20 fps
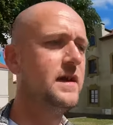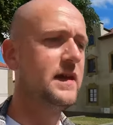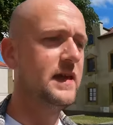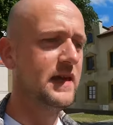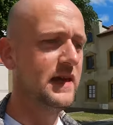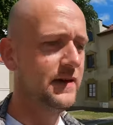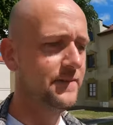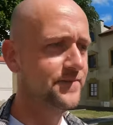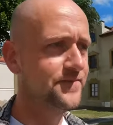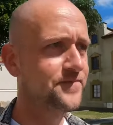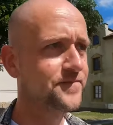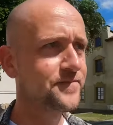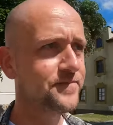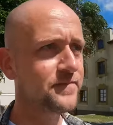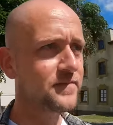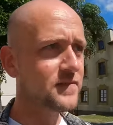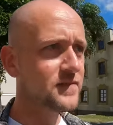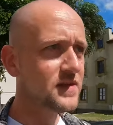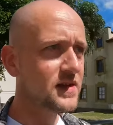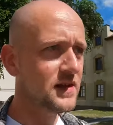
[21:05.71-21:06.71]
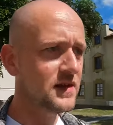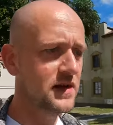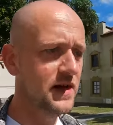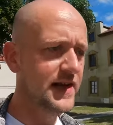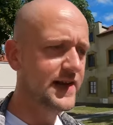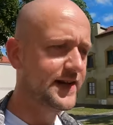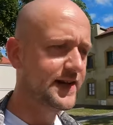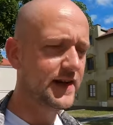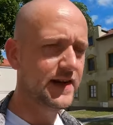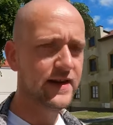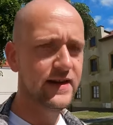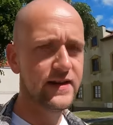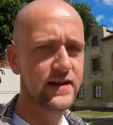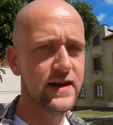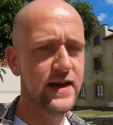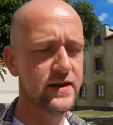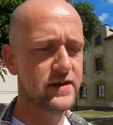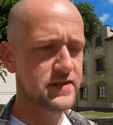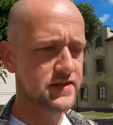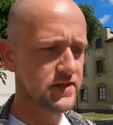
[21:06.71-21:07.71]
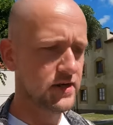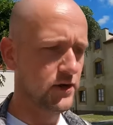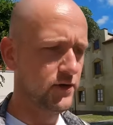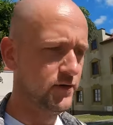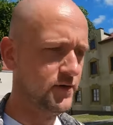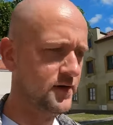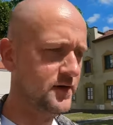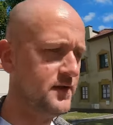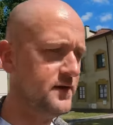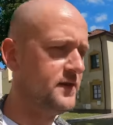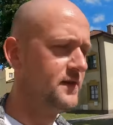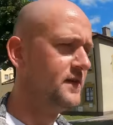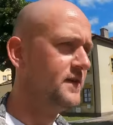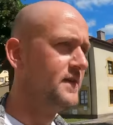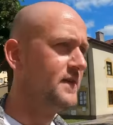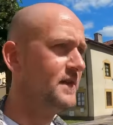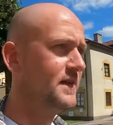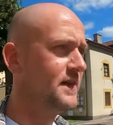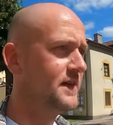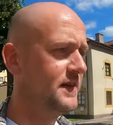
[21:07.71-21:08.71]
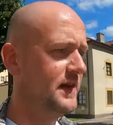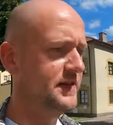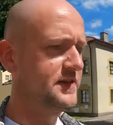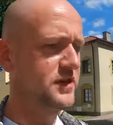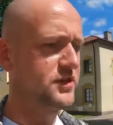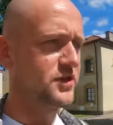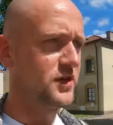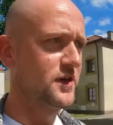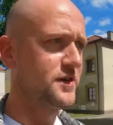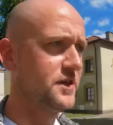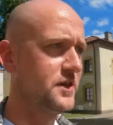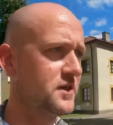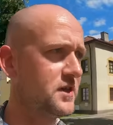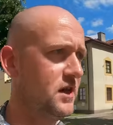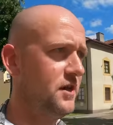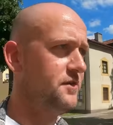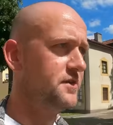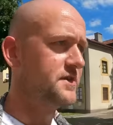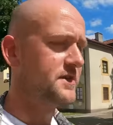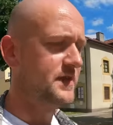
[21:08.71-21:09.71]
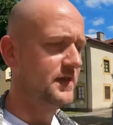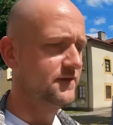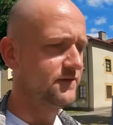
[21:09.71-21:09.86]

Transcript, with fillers: he kindly let us know that the church is closed.